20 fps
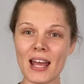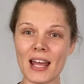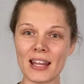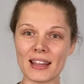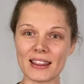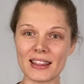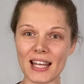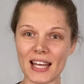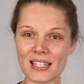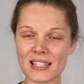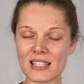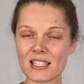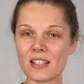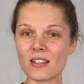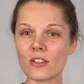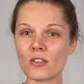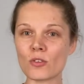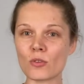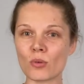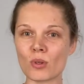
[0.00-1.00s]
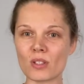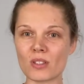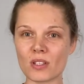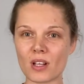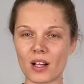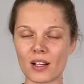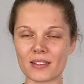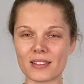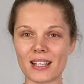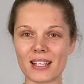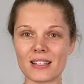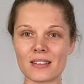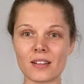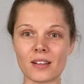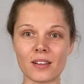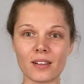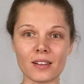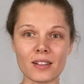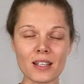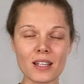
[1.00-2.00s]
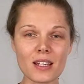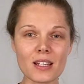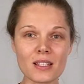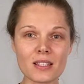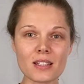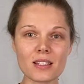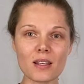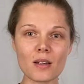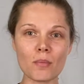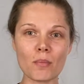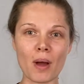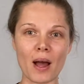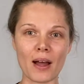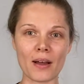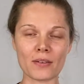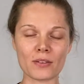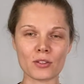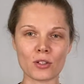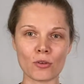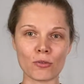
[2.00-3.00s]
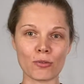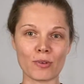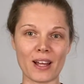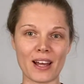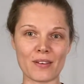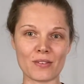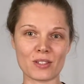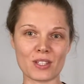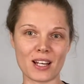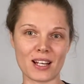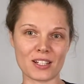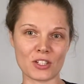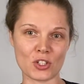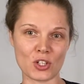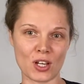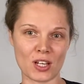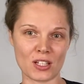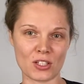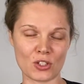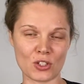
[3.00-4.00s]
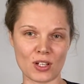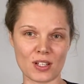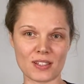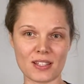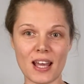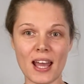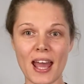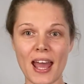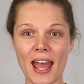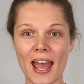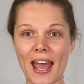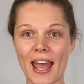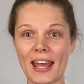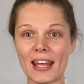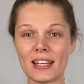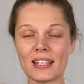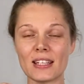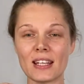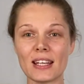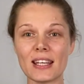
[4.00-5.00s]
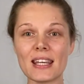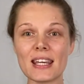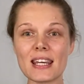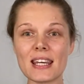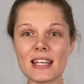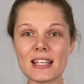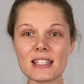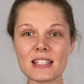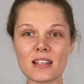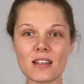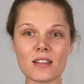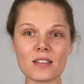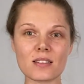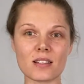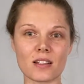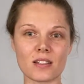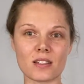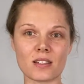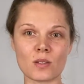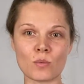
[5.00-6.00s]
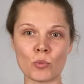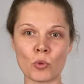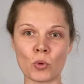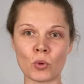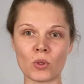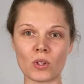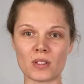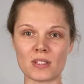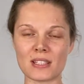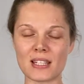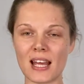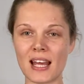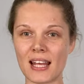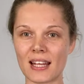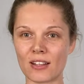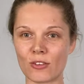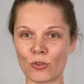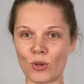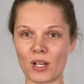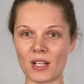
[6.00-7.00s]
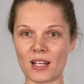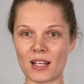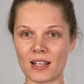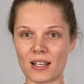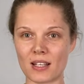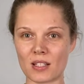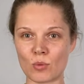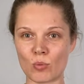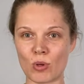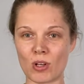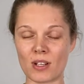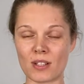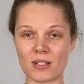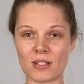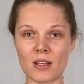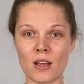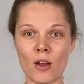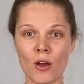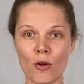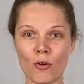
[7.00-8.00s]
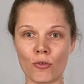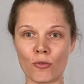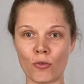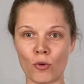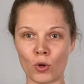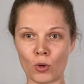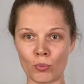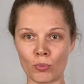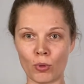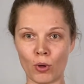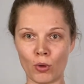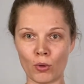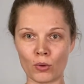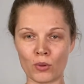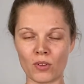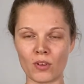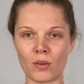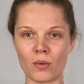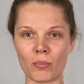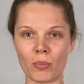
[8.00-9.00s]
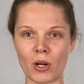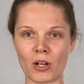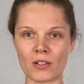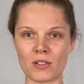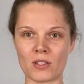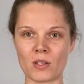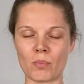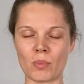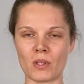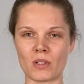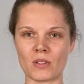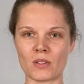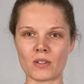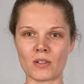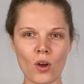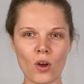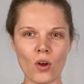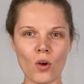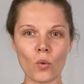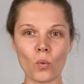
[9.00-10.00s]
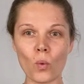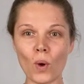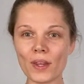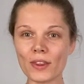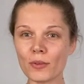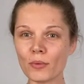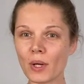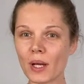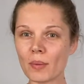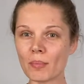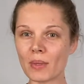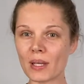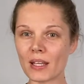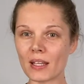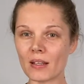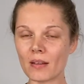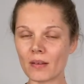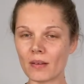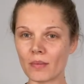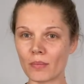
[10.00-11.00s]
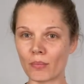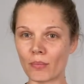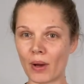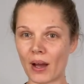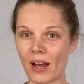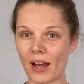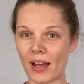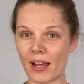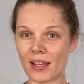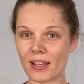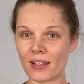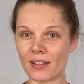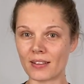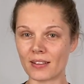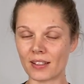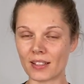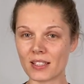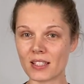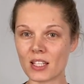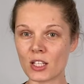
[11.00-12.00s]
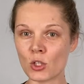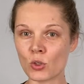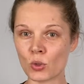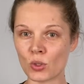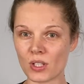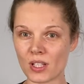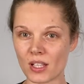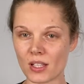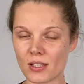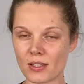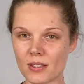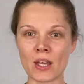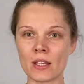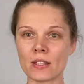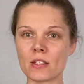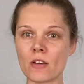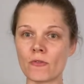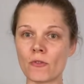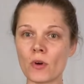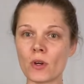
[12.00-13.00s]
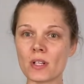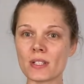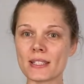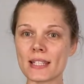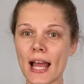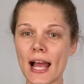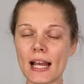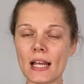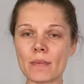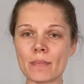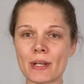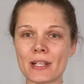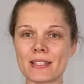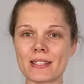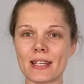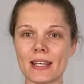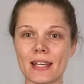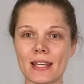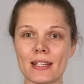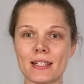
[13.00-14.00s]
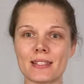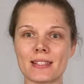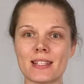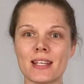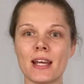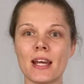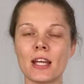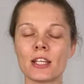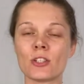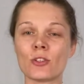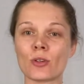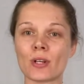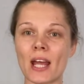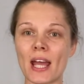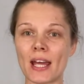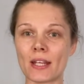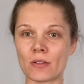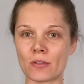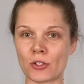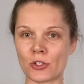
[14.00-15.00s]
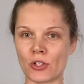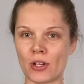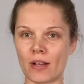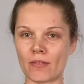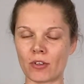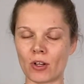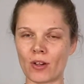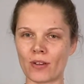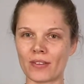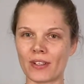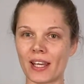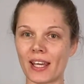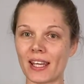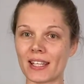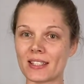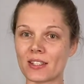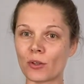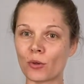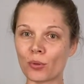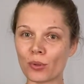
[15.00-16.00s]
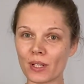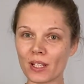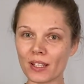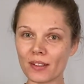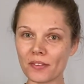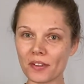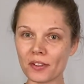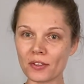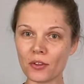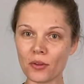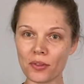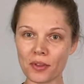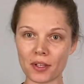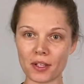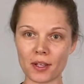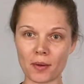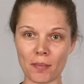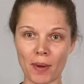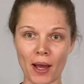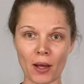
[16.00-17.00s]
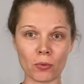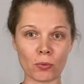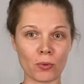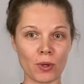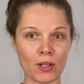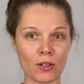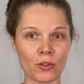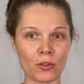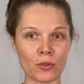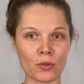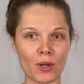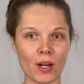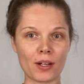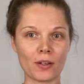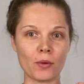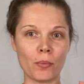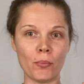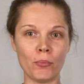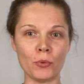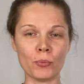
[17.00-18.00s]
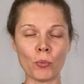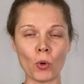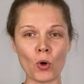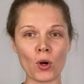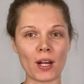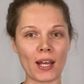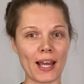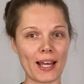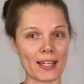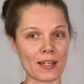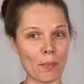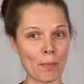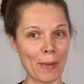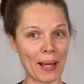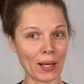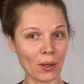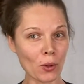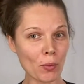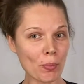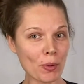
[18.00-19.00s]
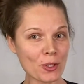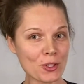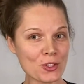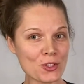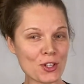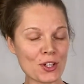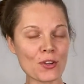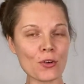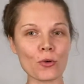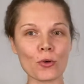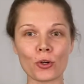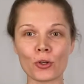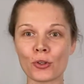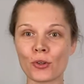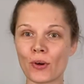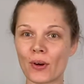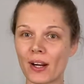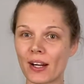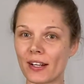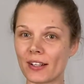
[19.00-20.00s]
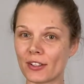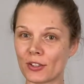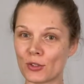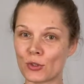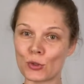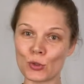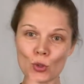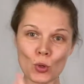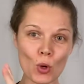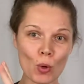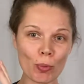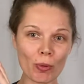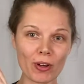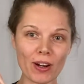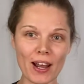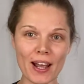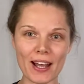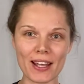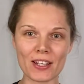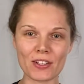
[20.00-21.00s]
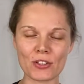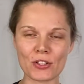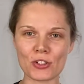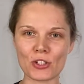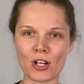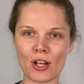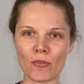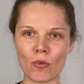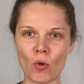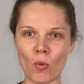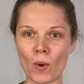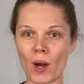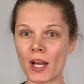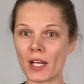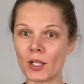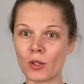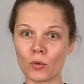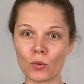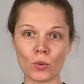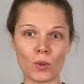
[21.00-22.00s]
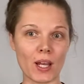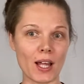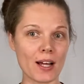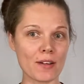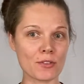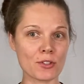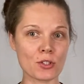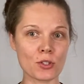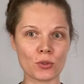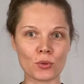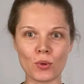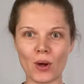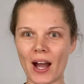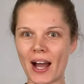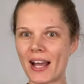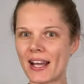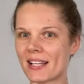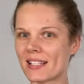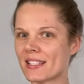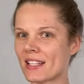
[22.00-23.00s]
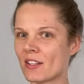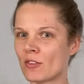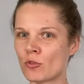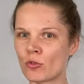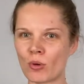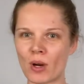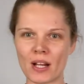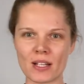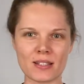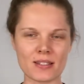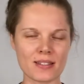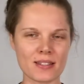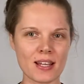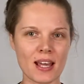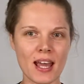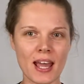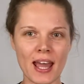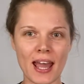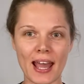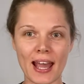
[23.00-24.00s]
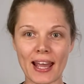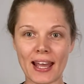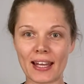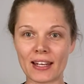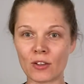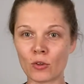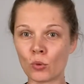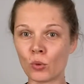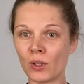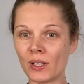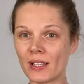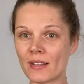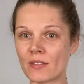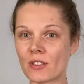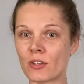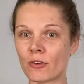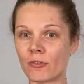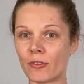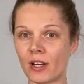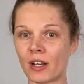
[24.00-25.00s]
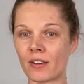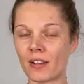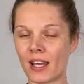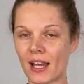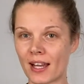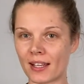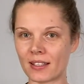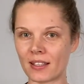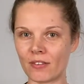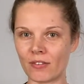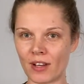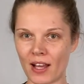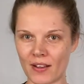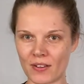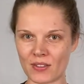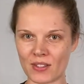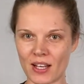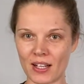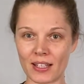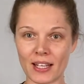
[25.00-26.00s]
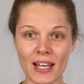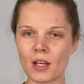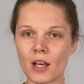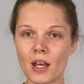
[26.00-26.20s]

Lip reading: That's gonna result in the least amount of lifestyle changes and the easiest and smoothest training experience for both participants. What do I mean by listing your needs? The first element is your energy level. It's critical to think about whether you are more like a mellow person or you are the super high energy level one who loves to do hikes and runs and who lives a very active lifestyle.